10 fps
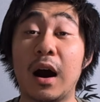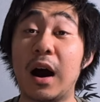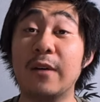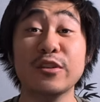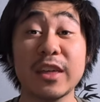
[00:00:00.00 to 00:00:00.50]

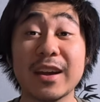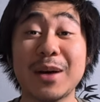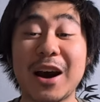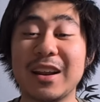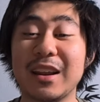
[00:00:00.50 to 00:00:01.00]
uh, if you think
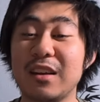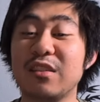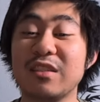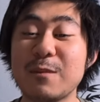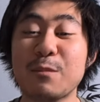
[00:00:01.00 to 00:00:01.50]
about it,
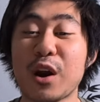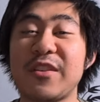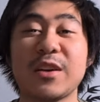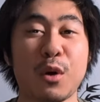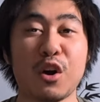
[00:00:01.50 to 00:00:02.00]
is the
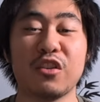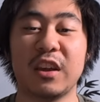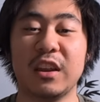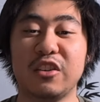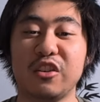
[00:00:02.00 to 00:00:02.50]
perfect
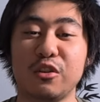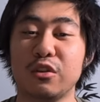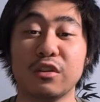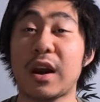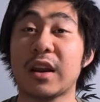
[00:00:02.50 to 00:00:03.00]
person to
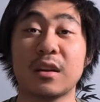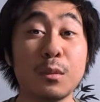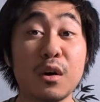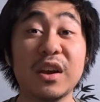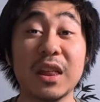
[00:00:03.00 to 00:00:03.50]
direct a
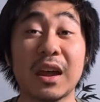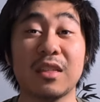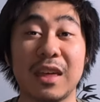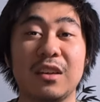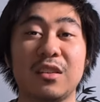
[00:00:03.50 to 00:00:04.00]
movie
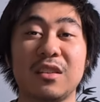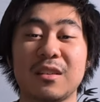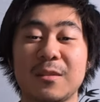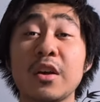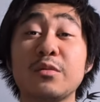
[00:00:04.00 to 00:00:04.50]
like this,
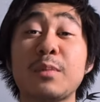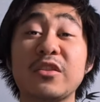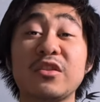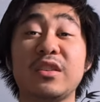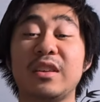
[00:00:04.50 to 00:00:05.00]

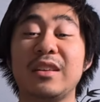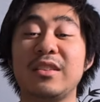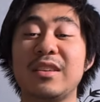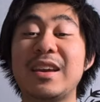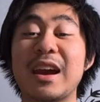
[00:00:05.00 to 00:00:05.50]
especially
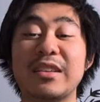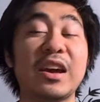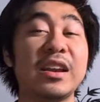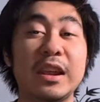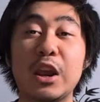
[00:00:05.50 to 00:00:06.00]
since he has
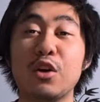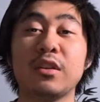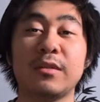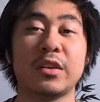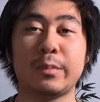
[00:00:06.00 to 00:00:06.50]
had
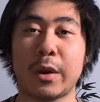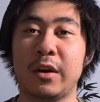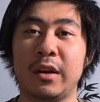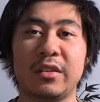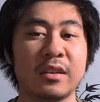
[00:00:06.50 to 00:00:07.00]
years of
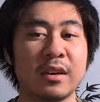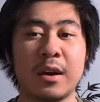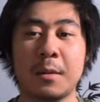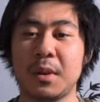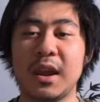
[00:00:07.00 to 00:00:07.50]
experience
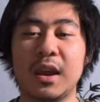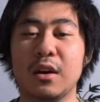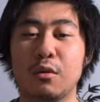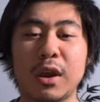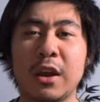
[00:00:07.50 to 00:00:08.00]
playing
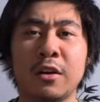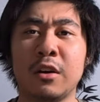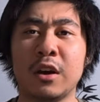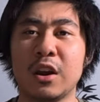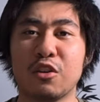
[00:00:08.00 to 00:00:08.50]
a
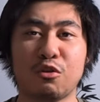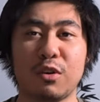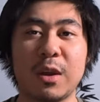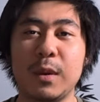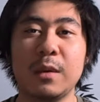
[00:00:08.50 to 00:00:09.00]
weird,
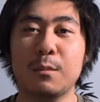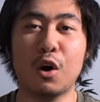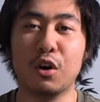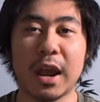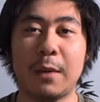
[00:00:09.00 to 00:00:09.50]
creepy
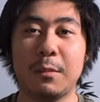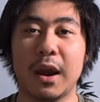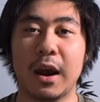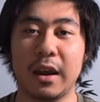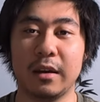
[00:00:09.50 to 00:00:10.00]
mocap
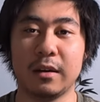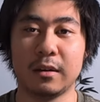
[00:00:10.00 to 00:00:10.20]
guy.